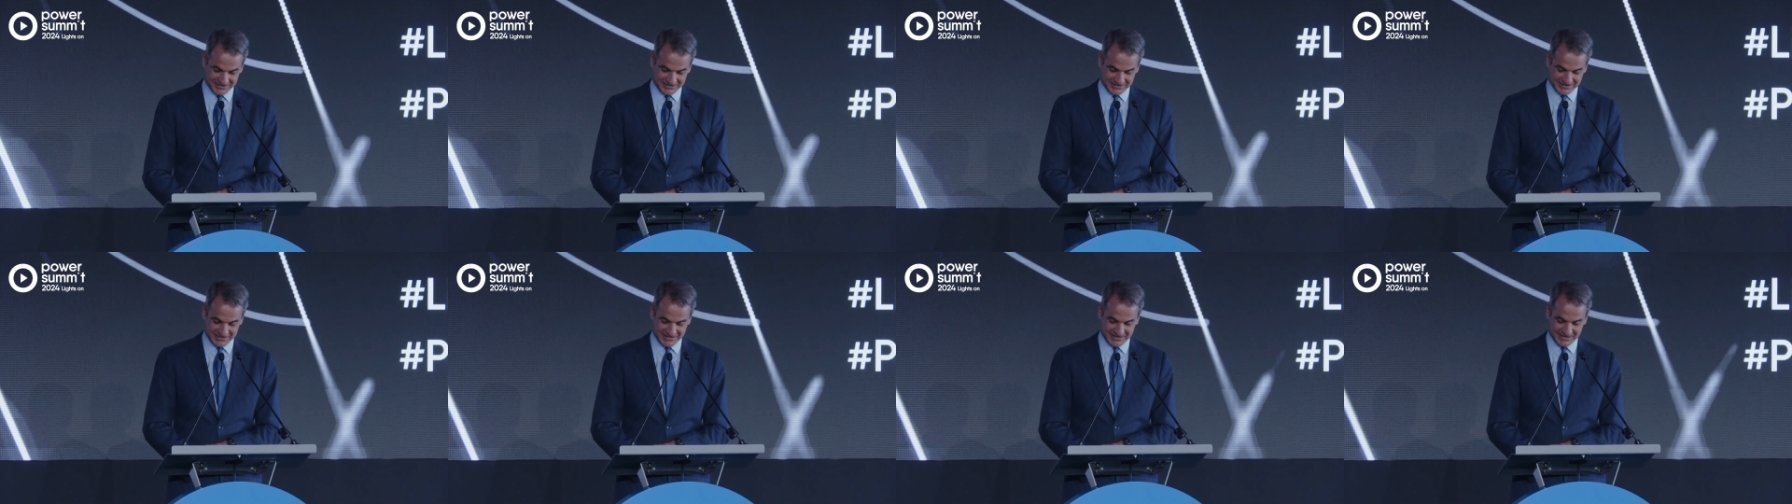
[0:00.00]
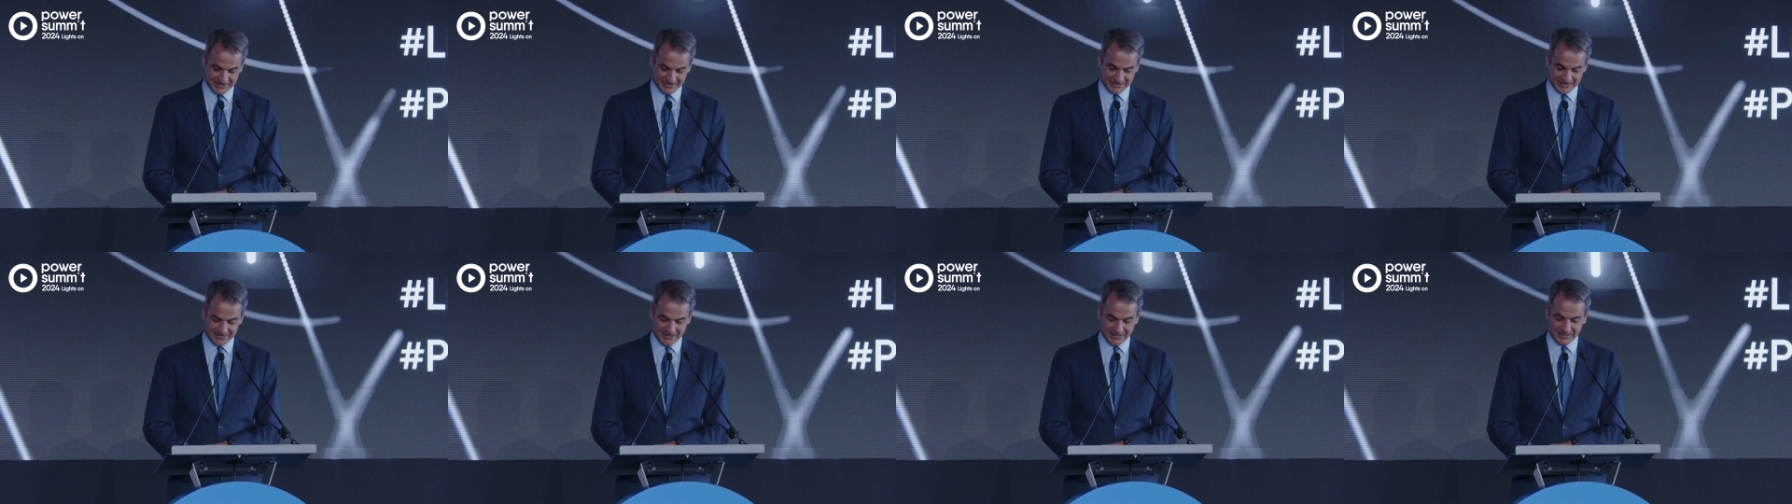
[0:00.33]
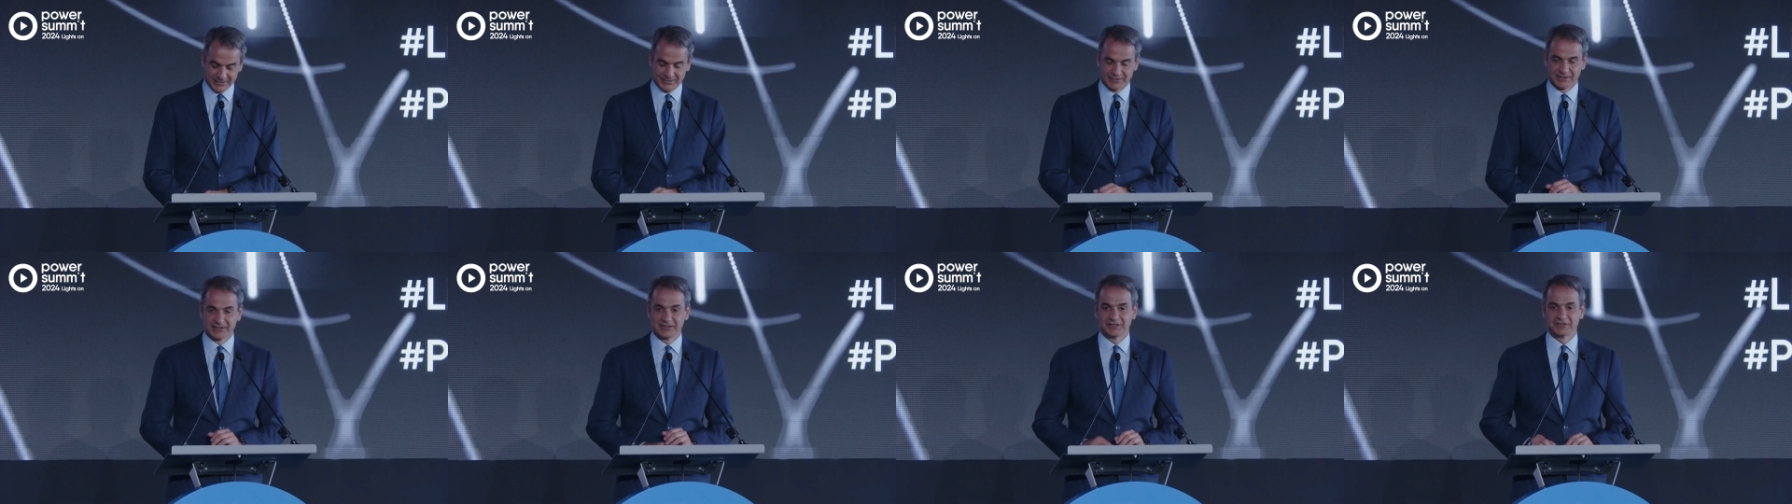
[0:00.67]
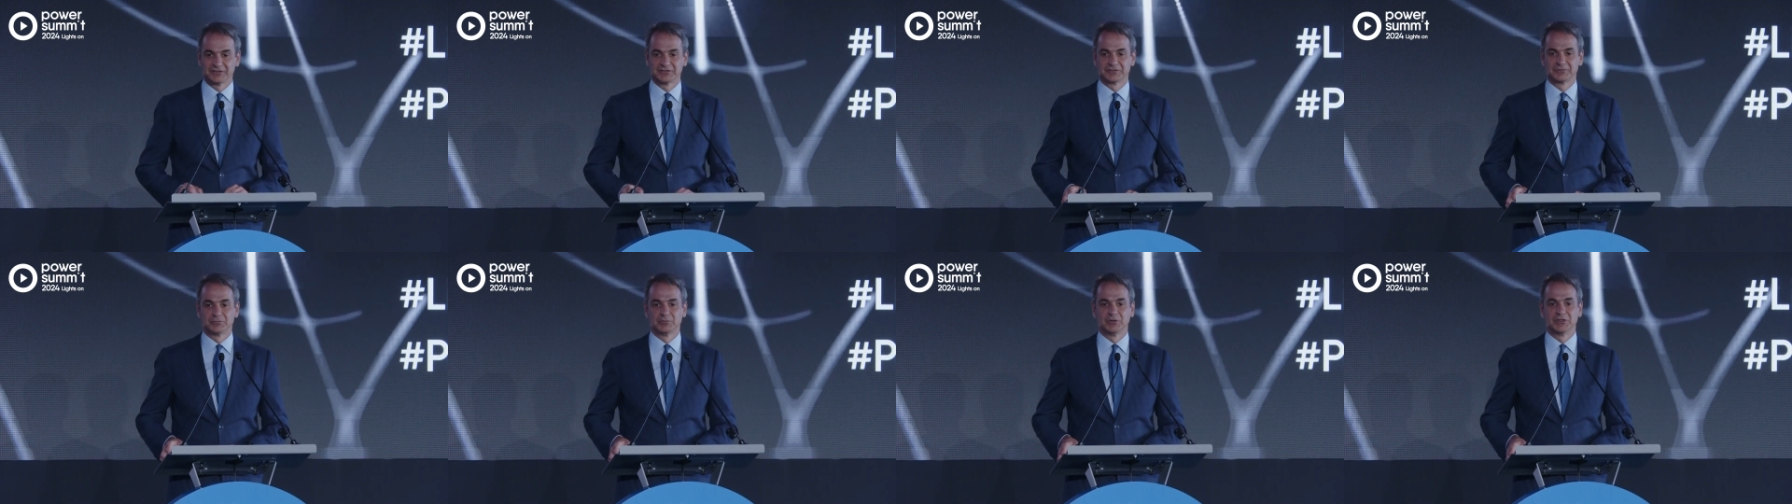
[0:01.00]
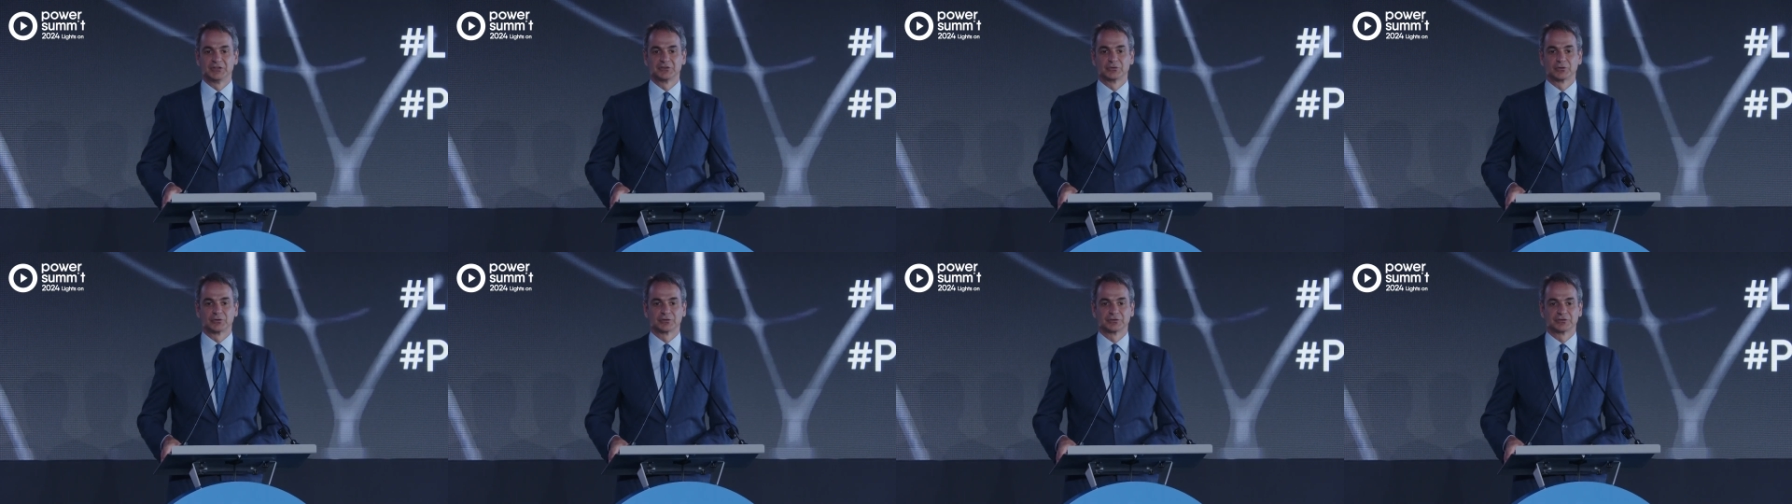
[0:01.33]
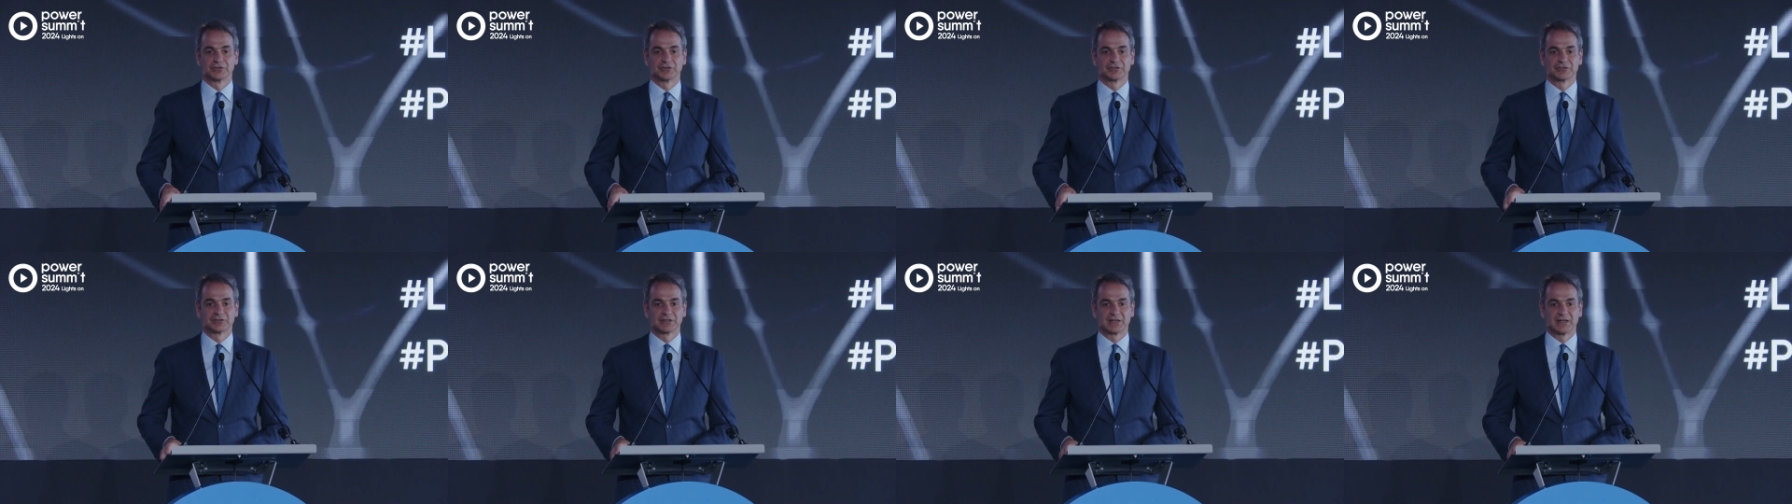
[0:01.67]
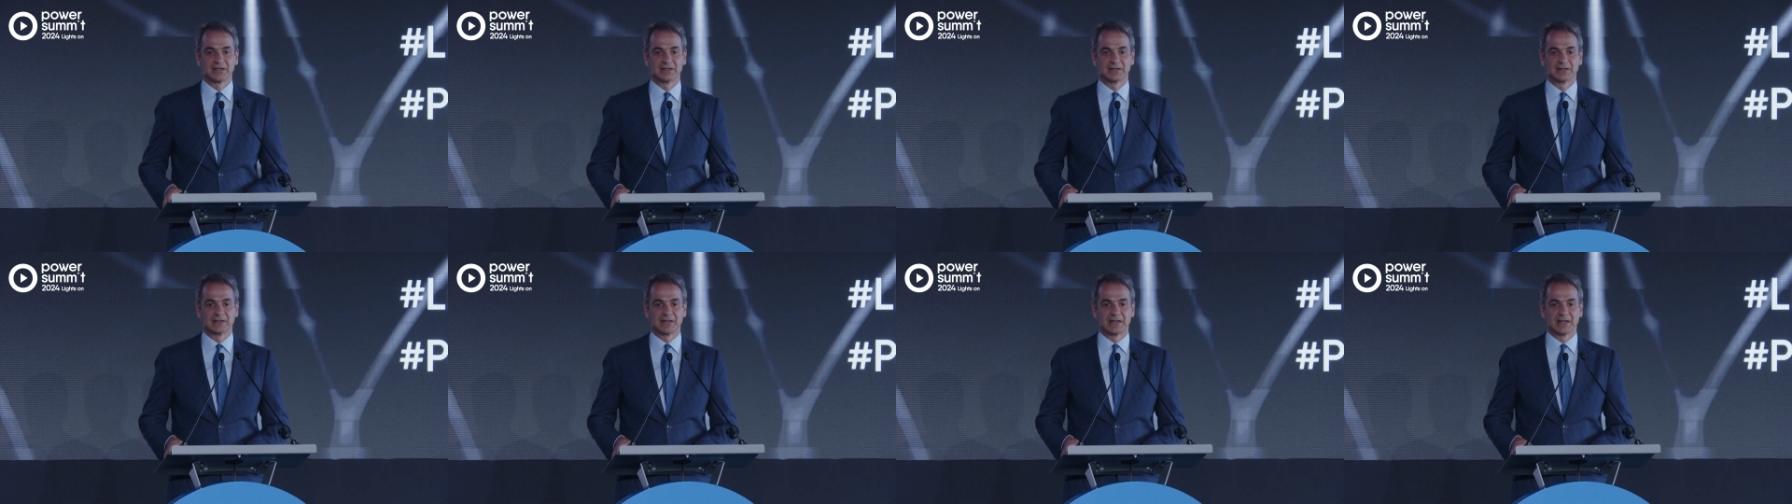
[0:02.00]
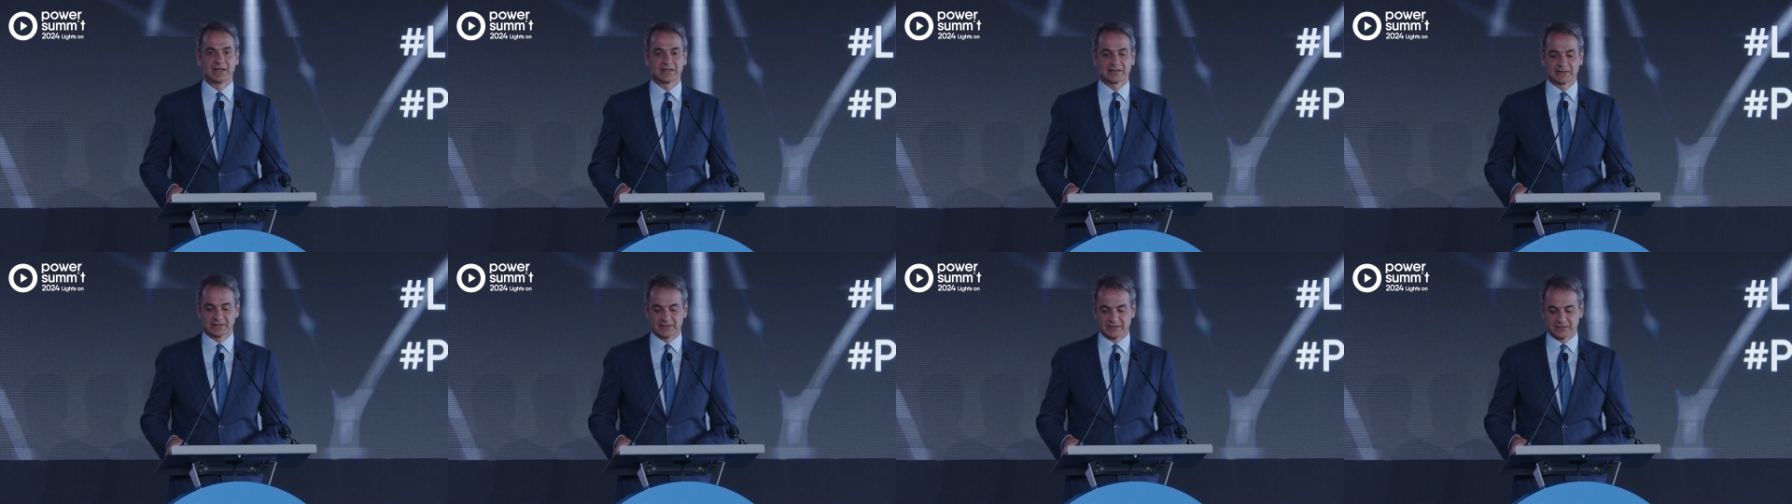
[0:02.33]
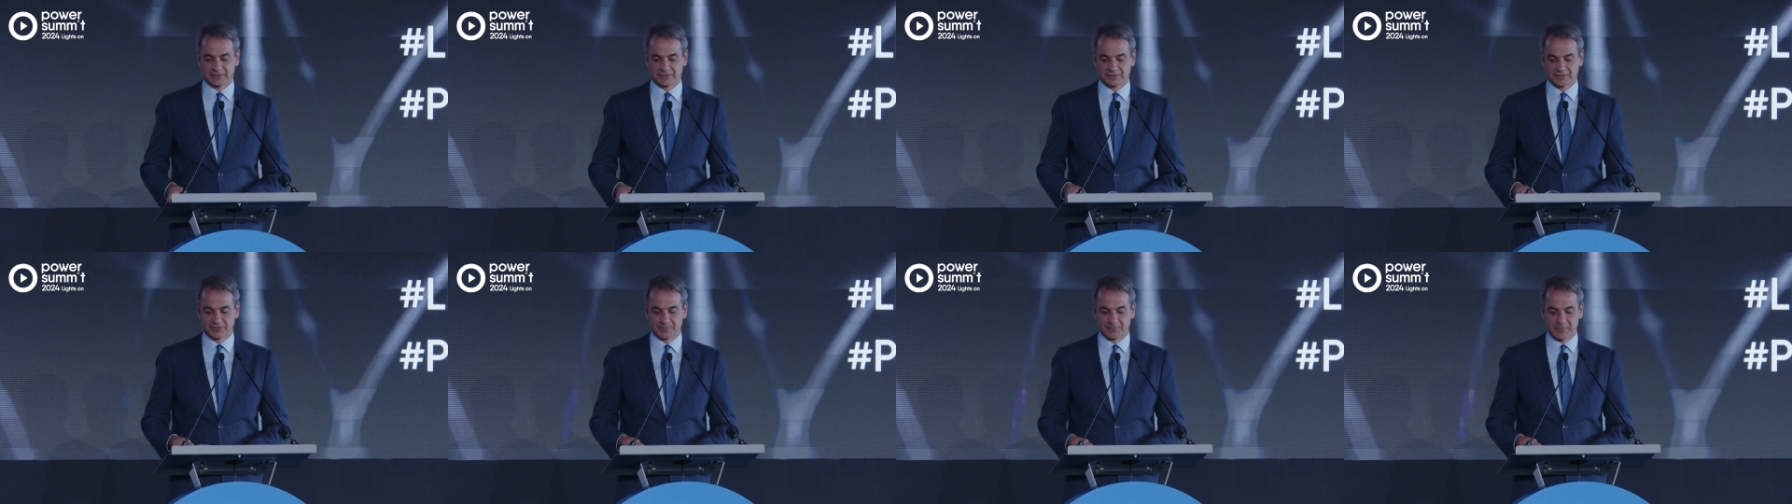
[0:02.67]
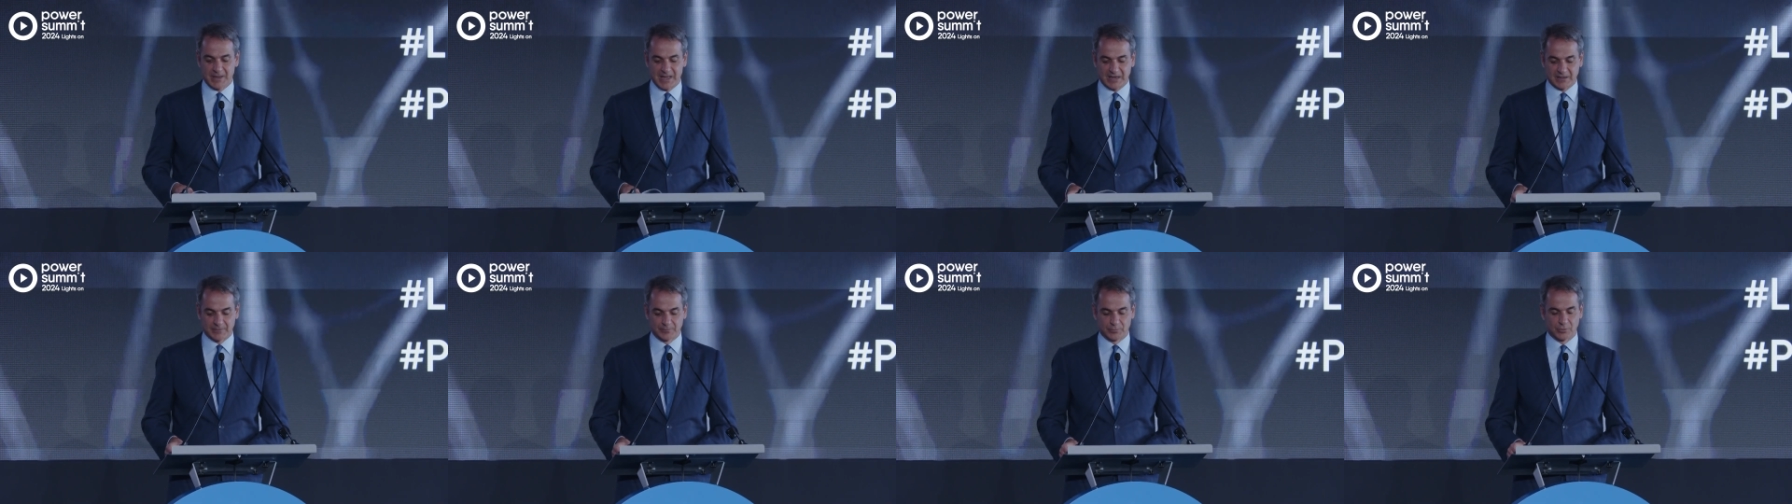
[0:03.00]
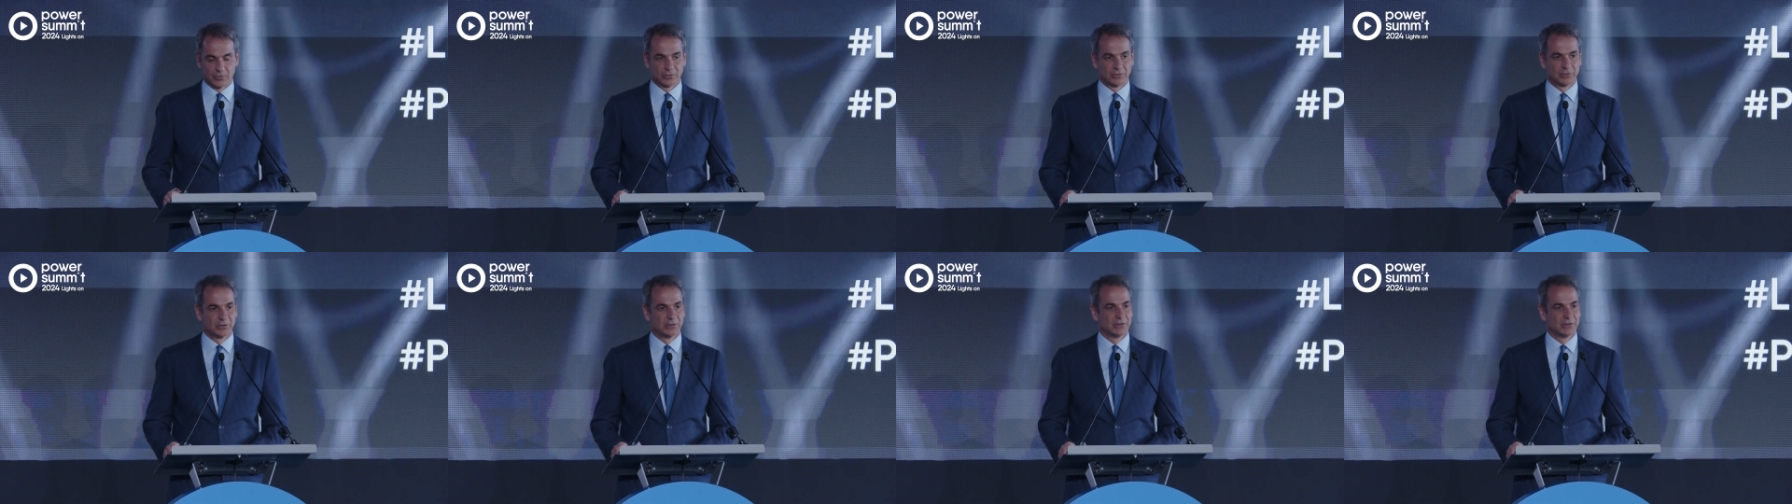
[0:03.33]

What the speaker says: and these resources can act as the backbone